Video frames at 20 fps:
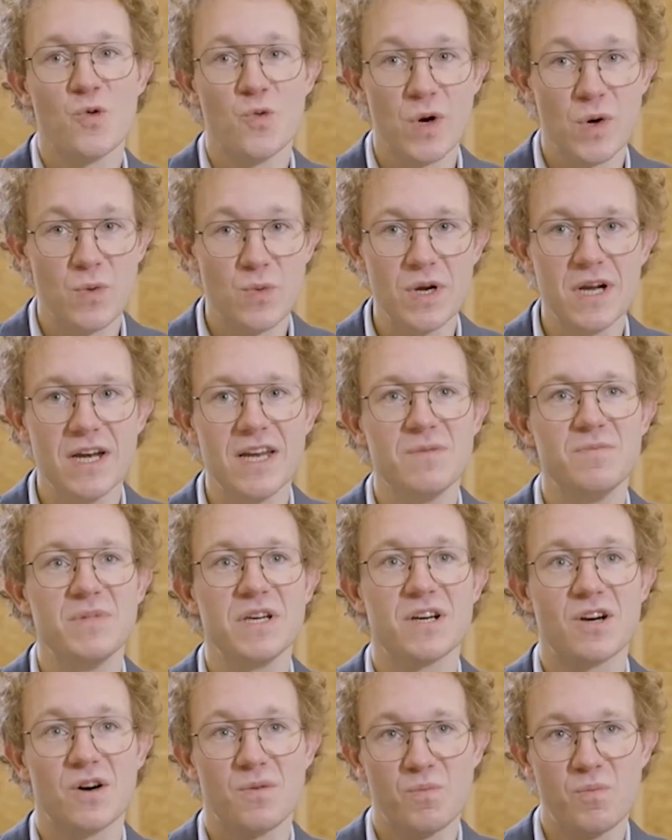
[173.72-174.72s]
we really
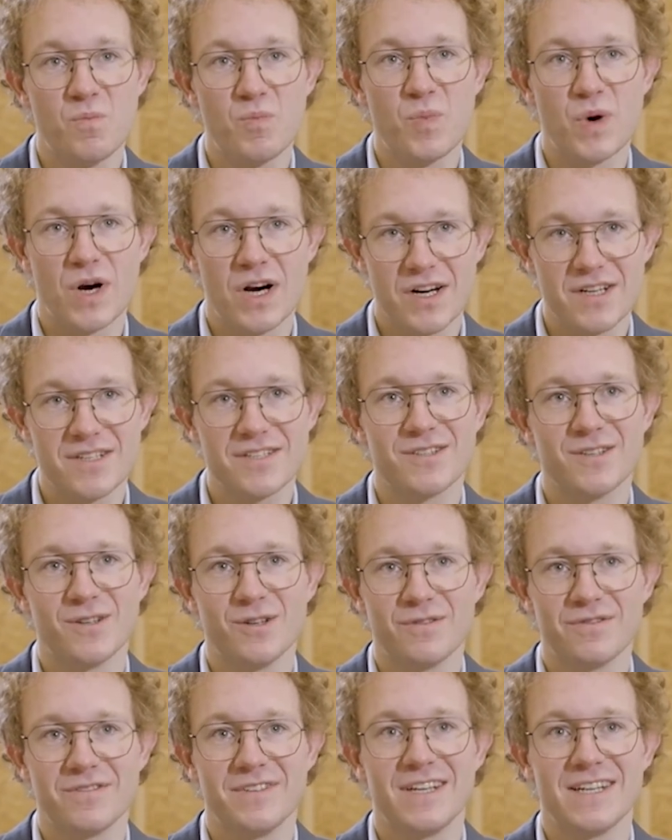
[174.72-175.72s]
become part
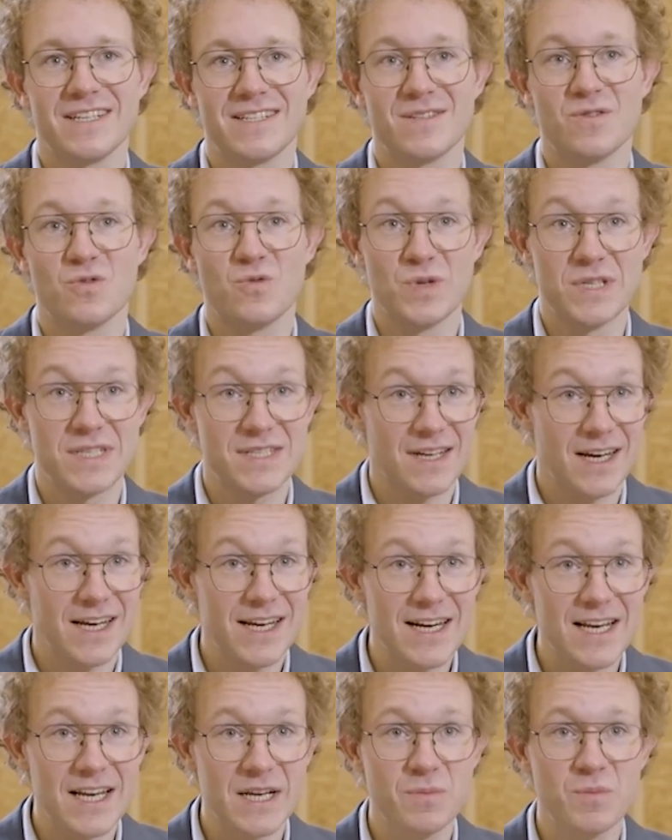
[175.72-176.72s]
of that
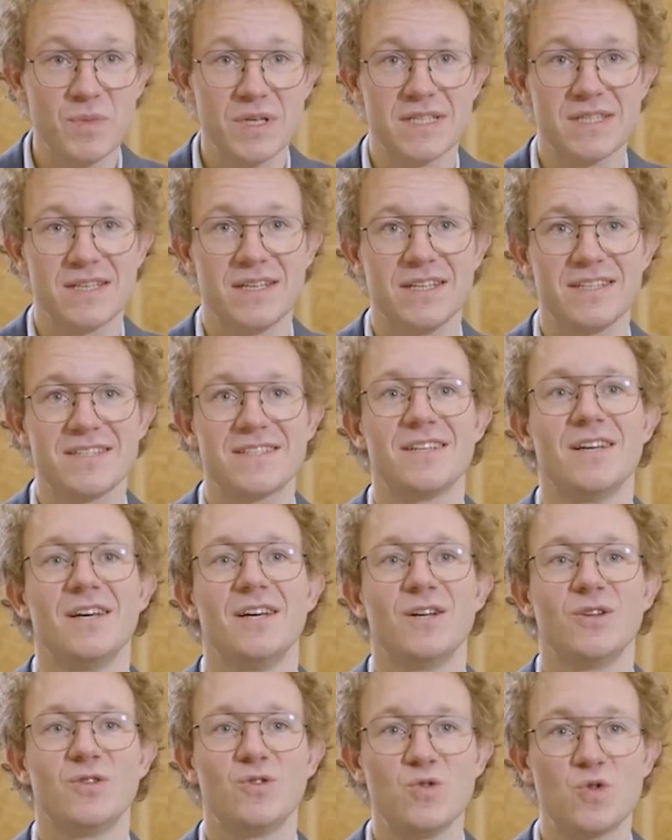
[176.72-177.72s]
recycling business
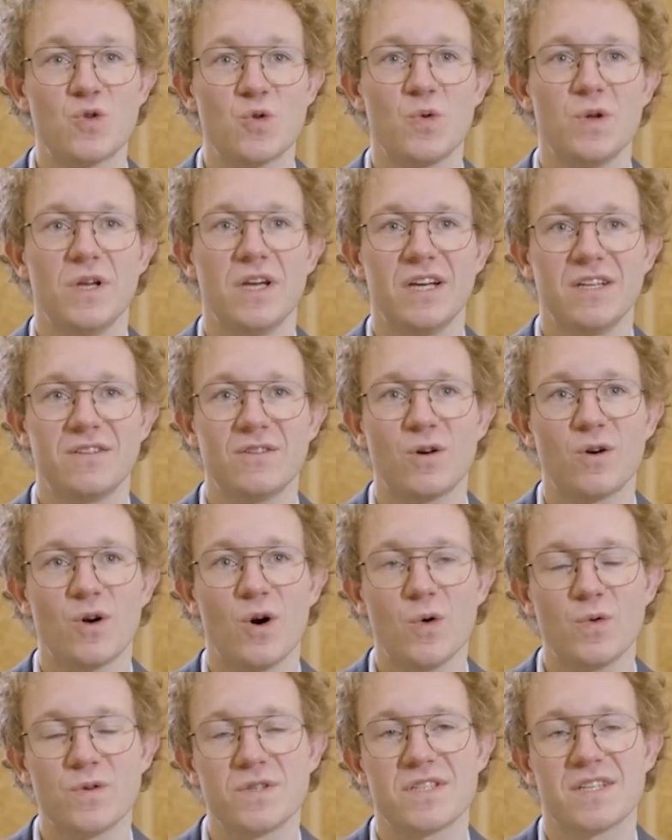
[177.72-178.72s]
to create our
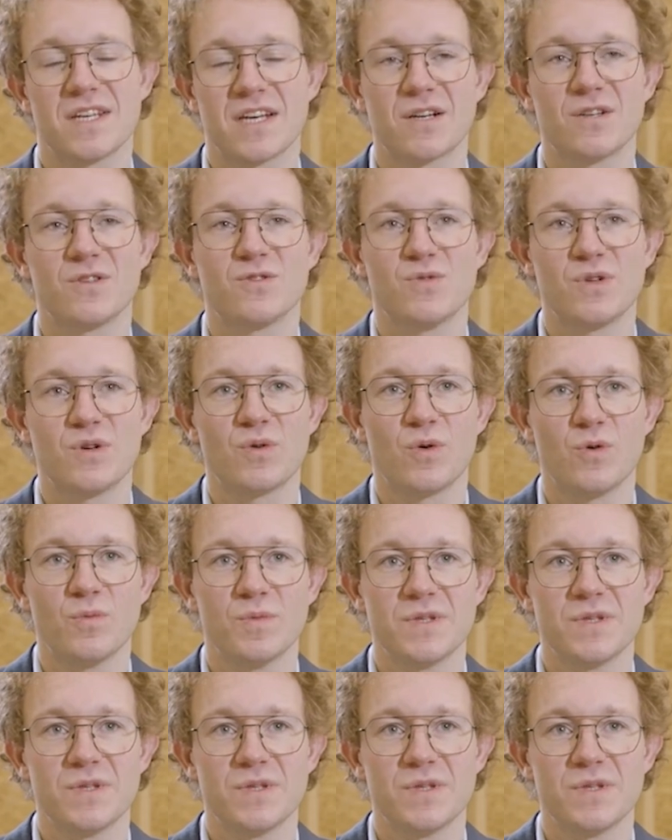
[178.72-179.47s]
own secondary raw